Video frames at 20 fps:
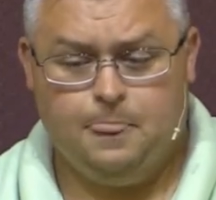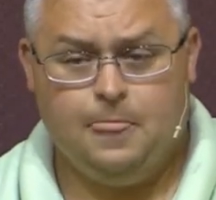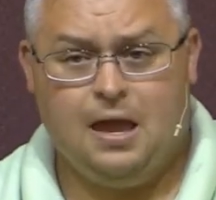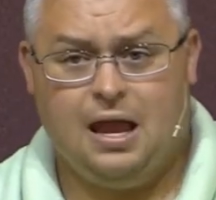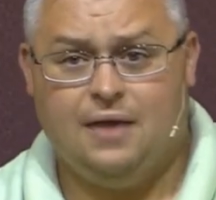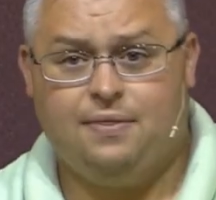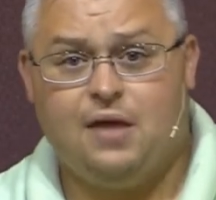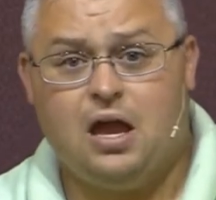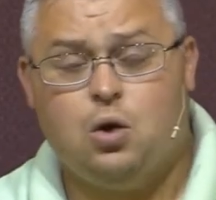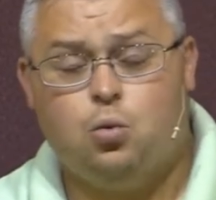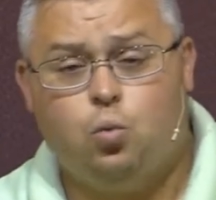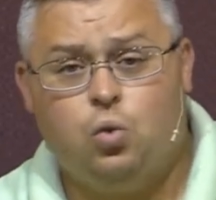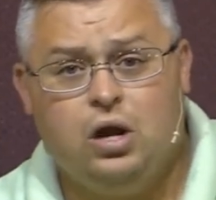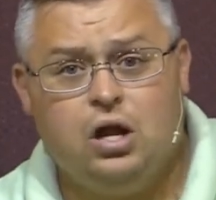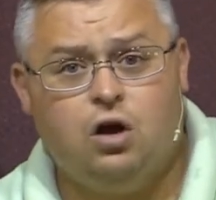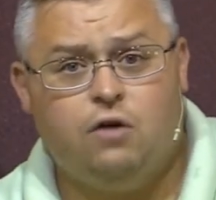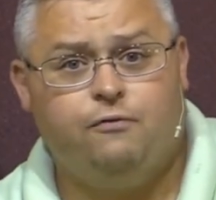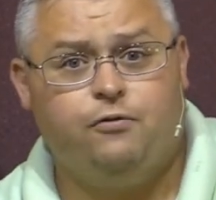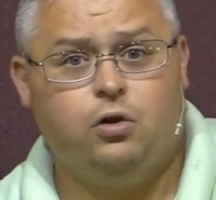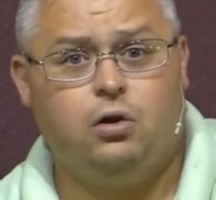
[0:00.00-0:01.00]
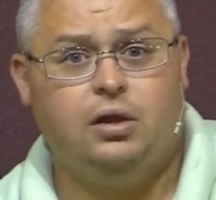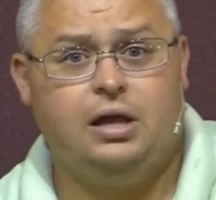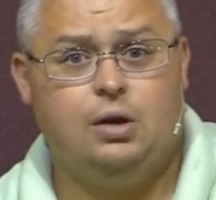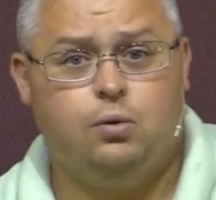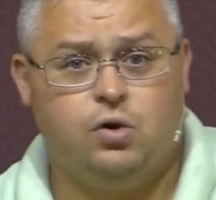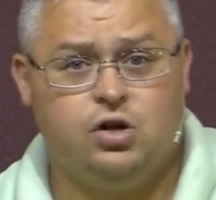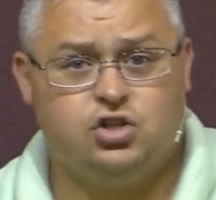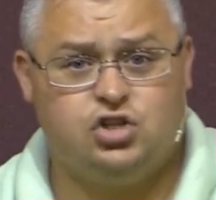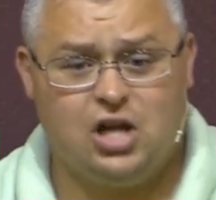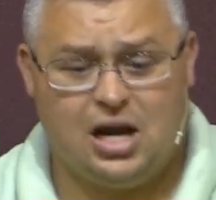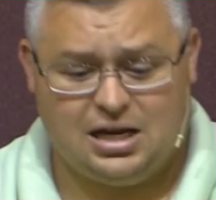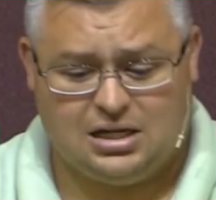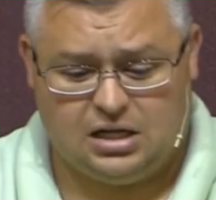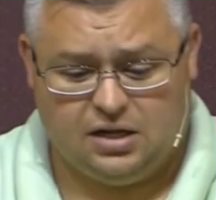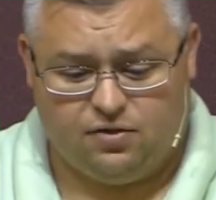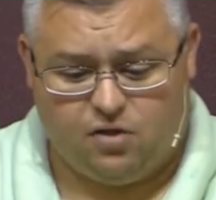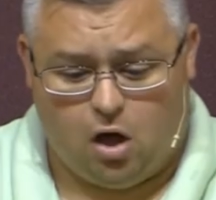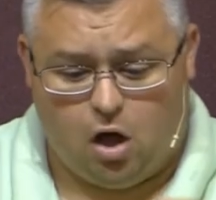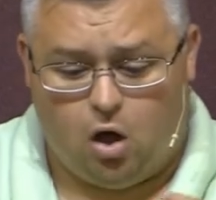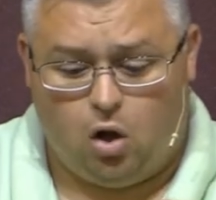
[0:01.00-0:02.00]
and they willfully rejected
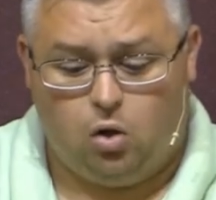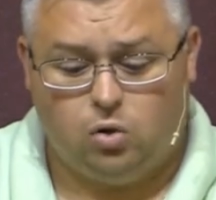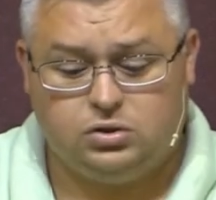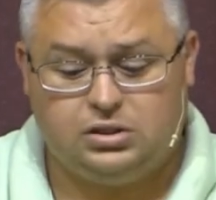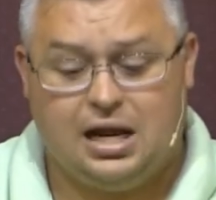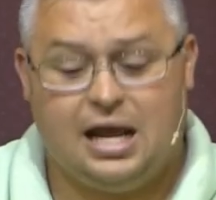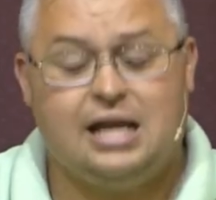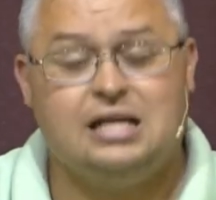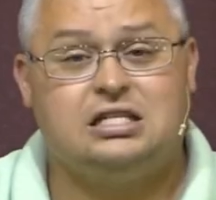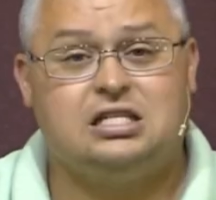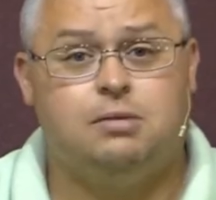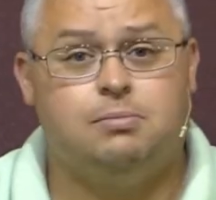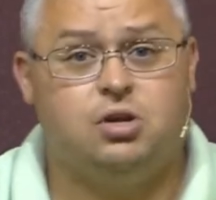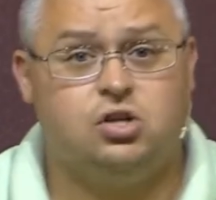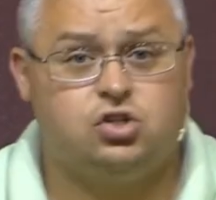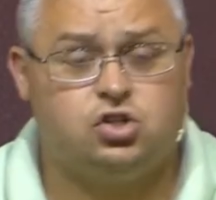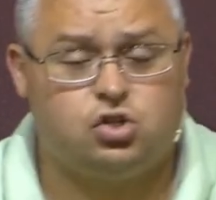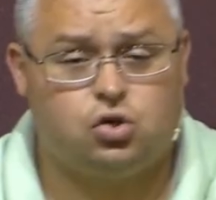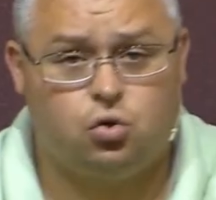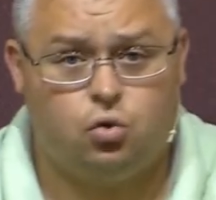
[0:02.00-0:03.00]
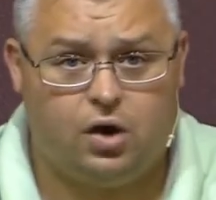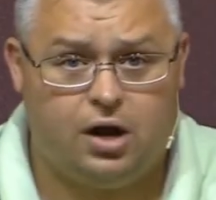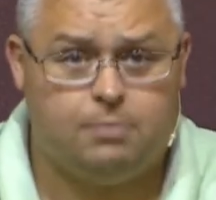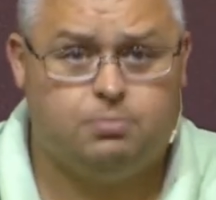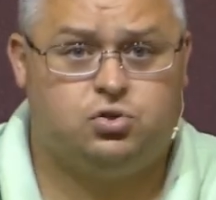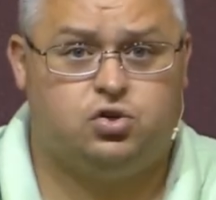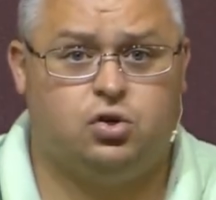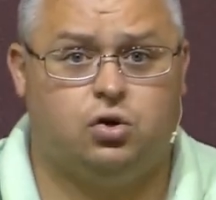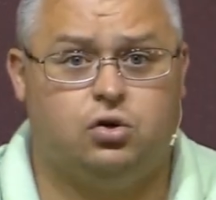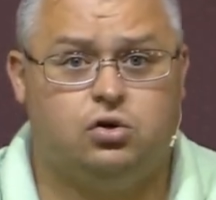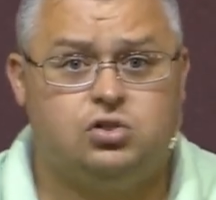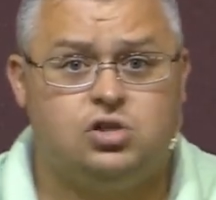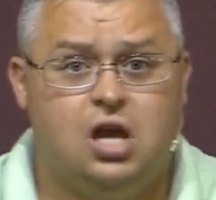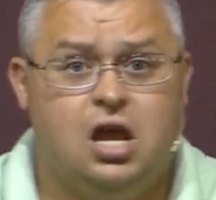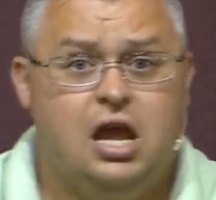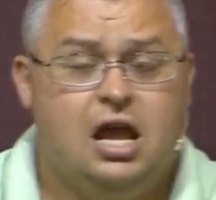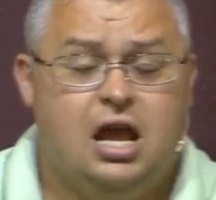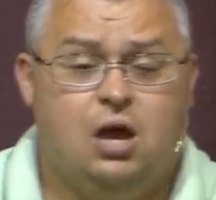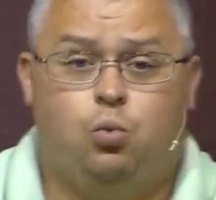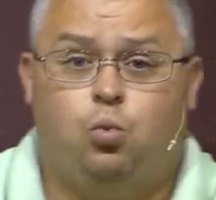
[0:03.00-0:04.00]
the Old Testament scriptures
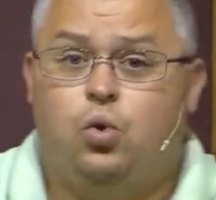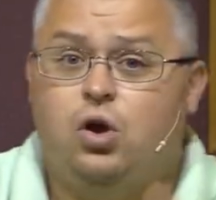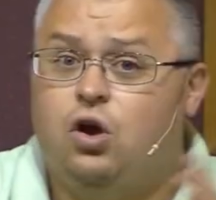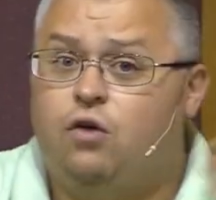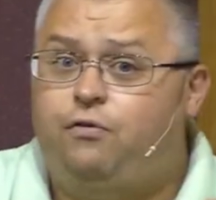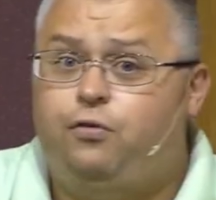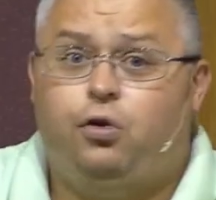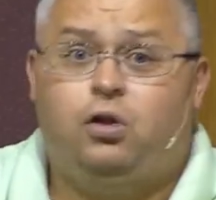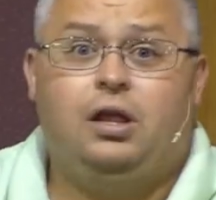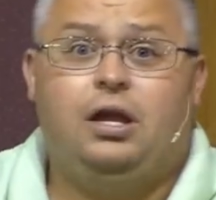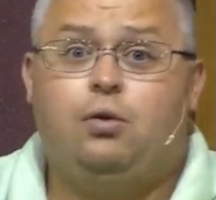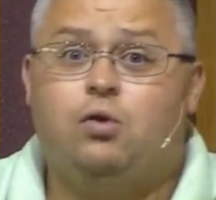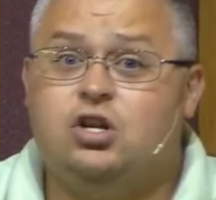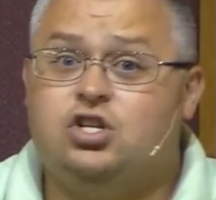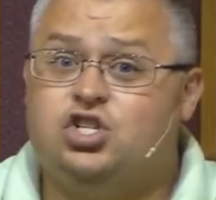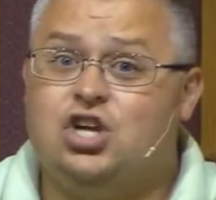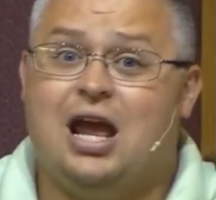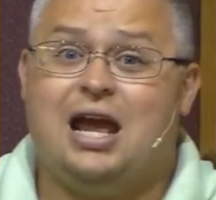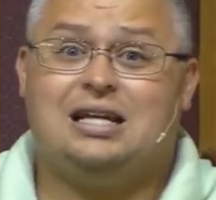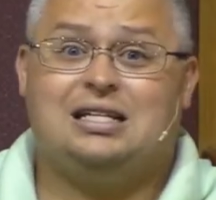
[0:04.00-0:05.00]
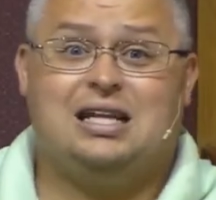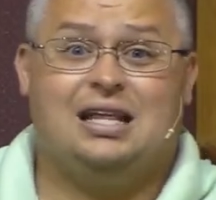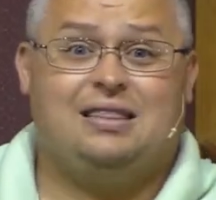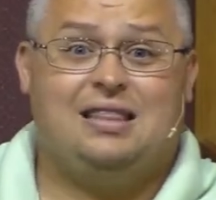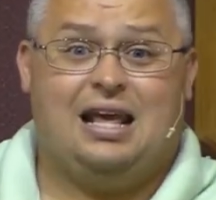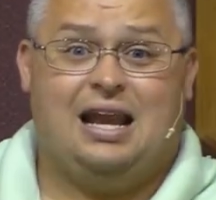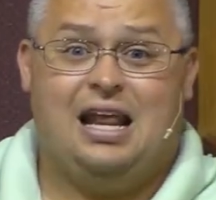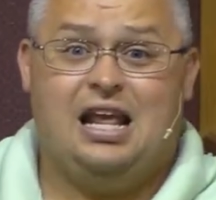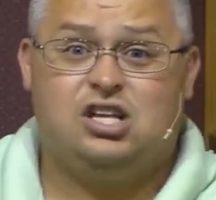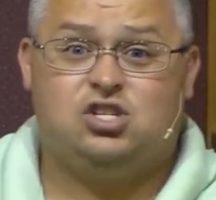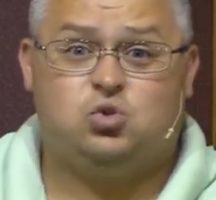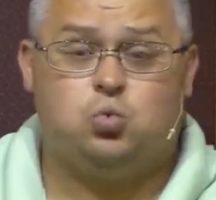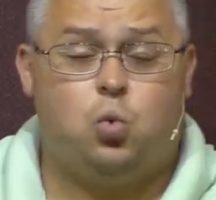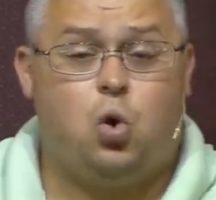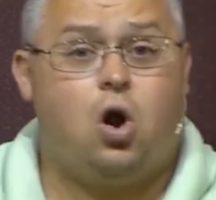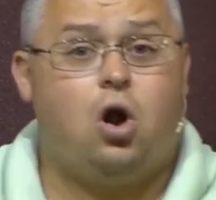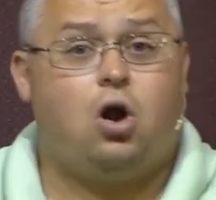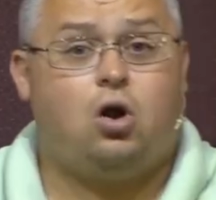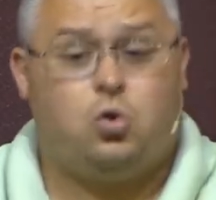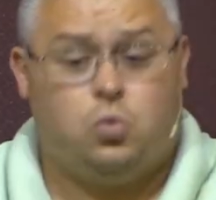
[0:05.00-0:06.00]
and willfully rejected that his
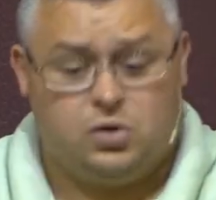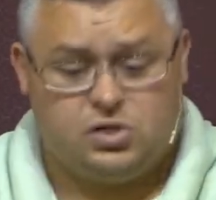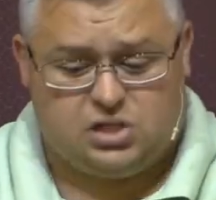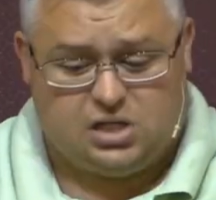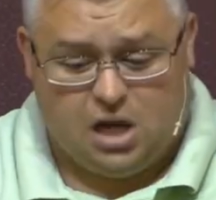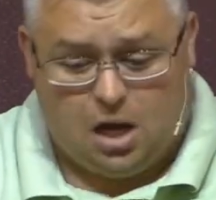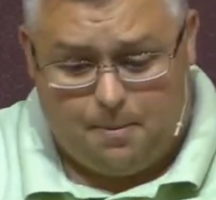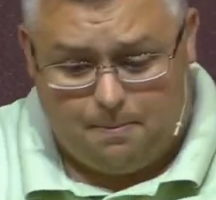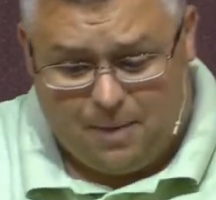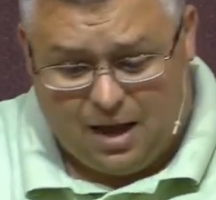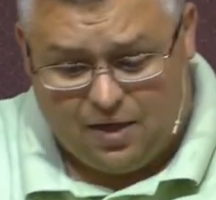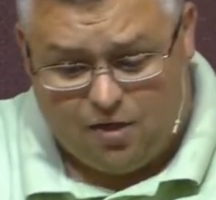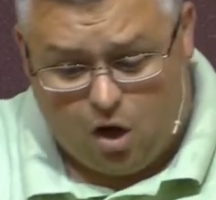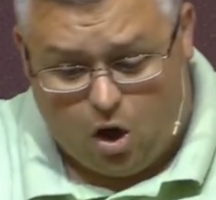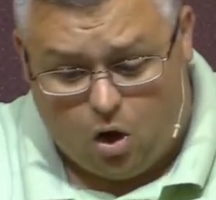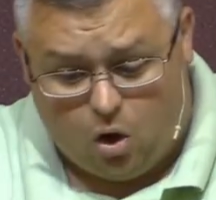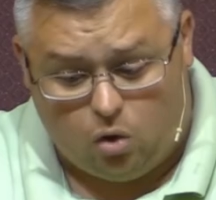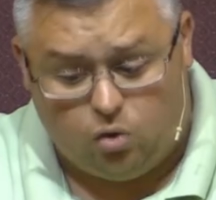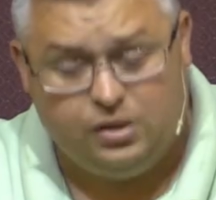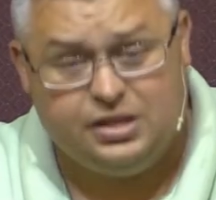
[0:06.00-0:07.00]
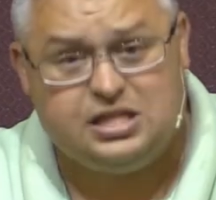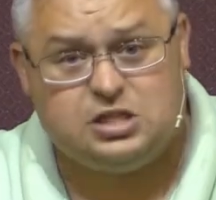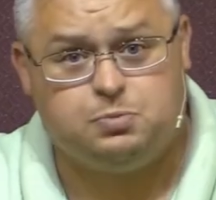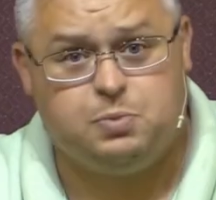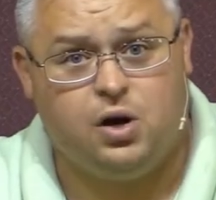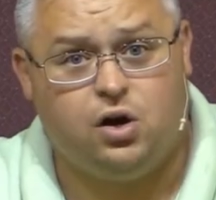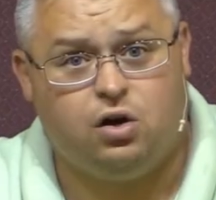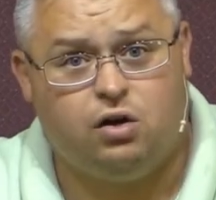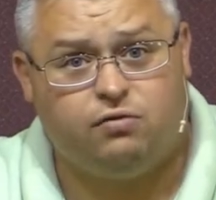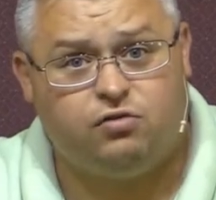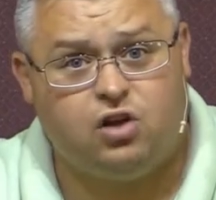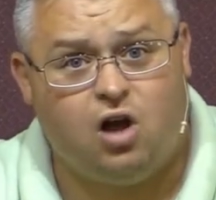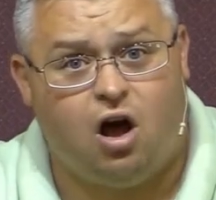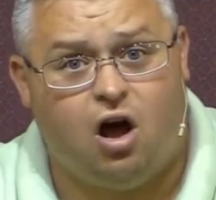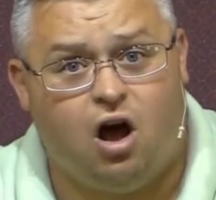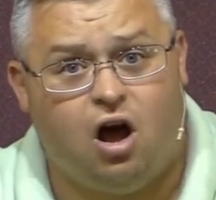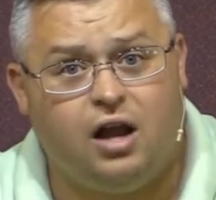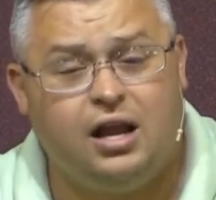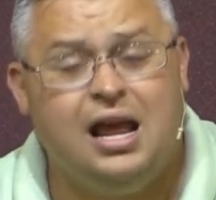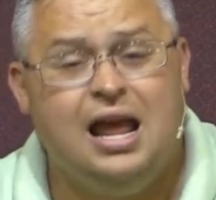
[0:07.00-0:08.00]
work was done by the Holy Spirit of
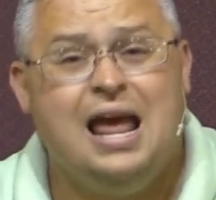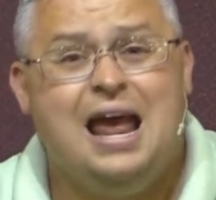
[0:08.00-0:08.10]
God.